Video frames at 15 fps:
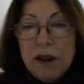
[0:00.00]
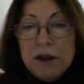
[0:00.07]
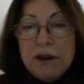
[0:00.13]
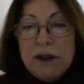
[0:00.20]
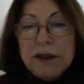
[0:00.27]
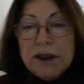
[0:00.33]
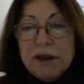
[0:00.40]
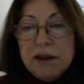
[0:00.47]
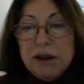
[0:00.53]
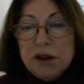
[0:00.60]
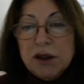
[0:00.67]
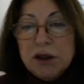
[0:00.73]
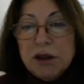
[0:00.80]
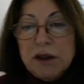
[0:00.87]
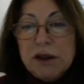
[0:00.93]
This
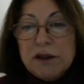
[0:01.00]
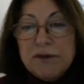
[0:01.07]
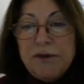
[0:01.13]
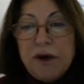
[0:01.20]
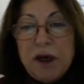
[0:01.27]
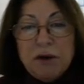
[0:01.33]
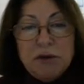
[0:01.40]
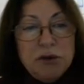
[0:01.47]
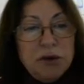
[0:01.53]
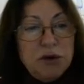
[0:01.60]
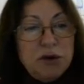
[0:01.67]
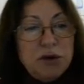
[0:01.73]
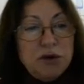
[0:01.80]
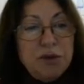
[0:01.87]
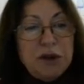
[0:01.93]
condition is found
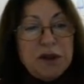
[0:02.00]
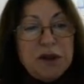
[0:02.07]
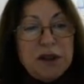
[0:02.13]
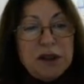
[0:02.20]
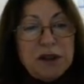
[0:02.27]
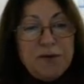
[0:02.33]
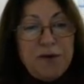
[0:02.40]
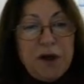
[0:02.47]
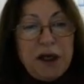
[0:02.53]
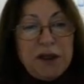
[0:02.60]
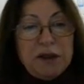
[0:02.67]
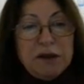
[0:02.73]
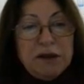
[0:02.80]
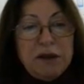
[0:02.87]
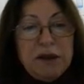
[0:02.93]
to be
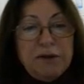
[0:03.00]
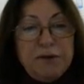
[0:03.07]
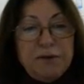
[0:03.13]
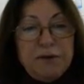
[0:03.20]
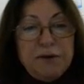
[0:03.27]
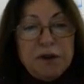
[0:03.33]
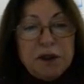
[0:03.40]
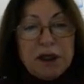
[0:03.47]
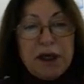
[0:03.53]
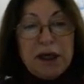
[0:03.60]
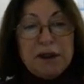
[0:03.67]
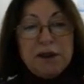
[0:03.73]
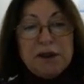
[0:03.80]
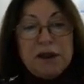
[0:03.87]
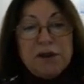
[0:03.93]
satisfied if
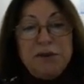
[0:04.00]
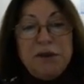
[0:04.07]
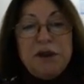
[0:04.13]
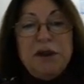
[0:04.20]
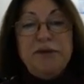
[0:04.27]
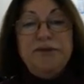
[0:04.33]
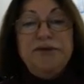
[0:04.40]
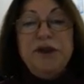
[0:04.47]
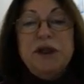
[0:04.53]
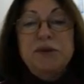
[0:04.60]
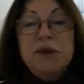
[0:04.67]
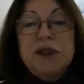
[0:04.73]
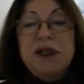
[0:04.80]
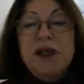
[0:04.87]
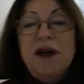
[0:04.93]
currents with a
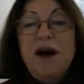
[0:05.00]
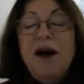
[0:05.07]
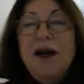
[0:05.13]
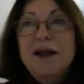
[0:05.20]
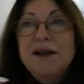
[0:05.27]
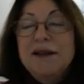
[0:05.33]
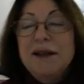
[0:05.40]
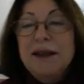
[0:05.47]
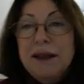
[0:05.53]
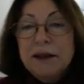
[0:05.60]
frequency higher